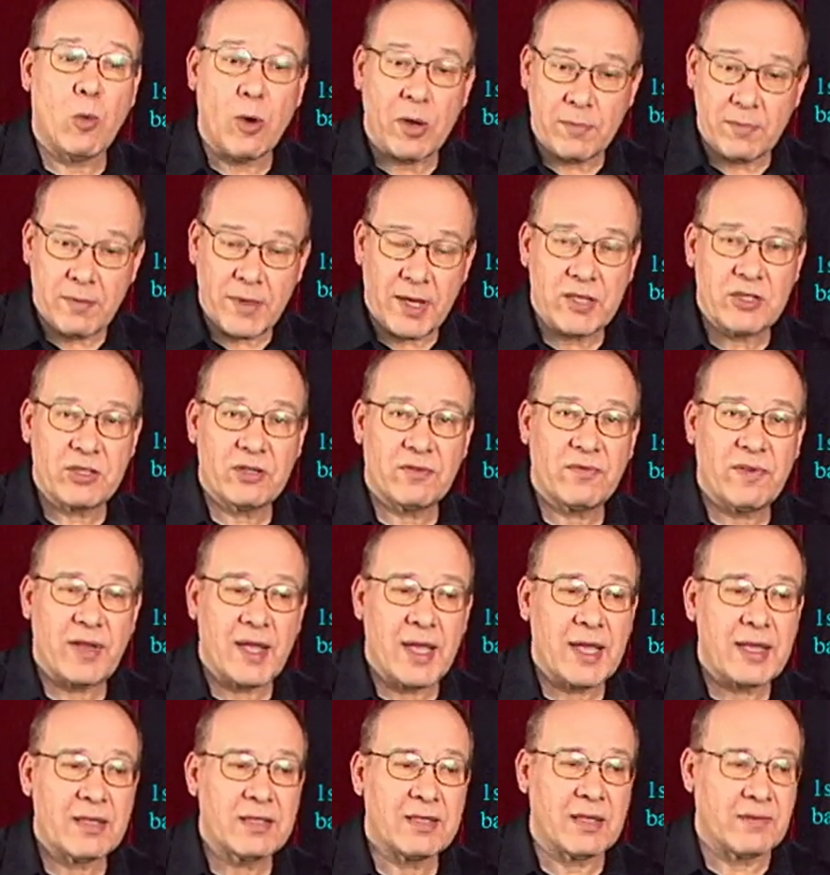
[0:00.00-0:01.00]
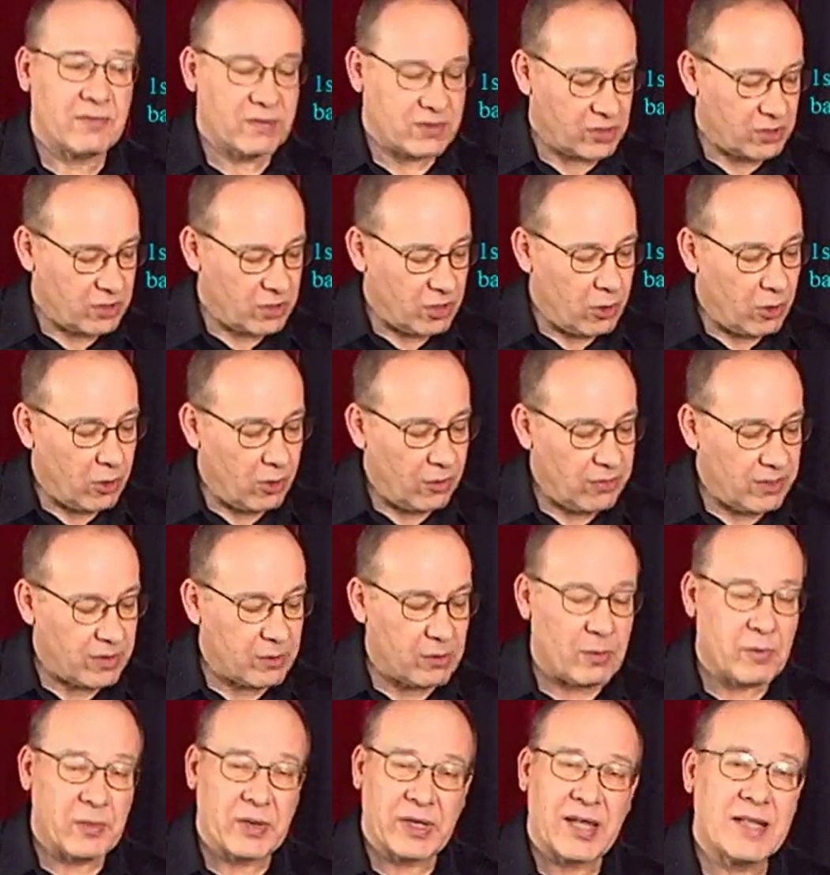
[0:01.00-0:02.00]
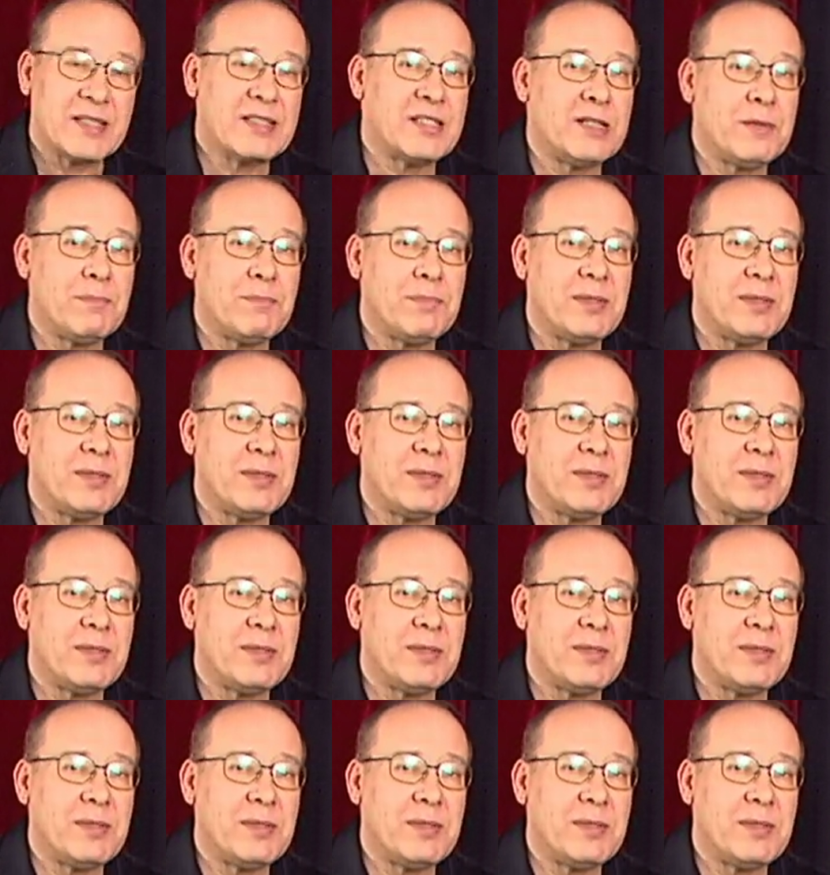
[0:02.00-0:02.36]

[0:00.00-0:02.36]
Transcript: 1 measure for A7. So the whole thing, when we get to the